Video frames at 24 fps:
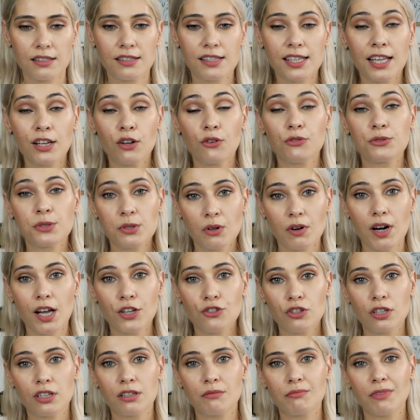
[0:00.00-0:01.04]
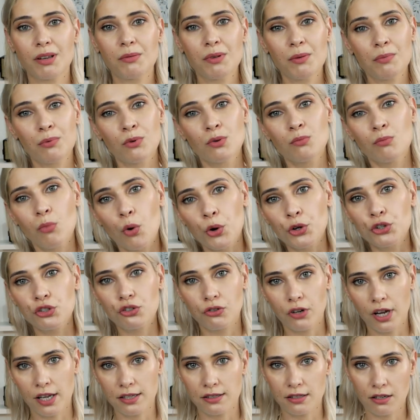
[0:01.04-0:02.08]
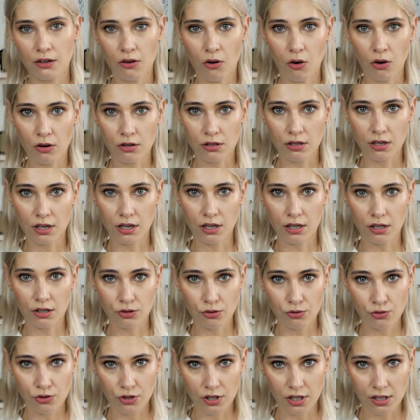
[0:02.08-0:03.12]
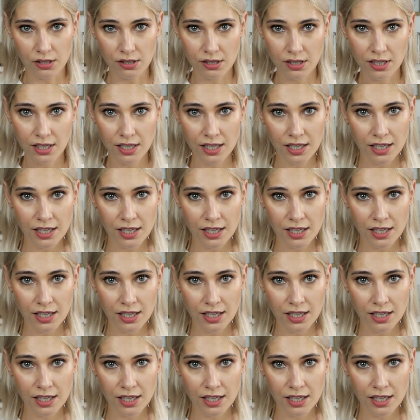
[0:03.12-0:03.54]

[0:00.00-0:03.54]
instead of scratching maybe put moisturizer on uh, to just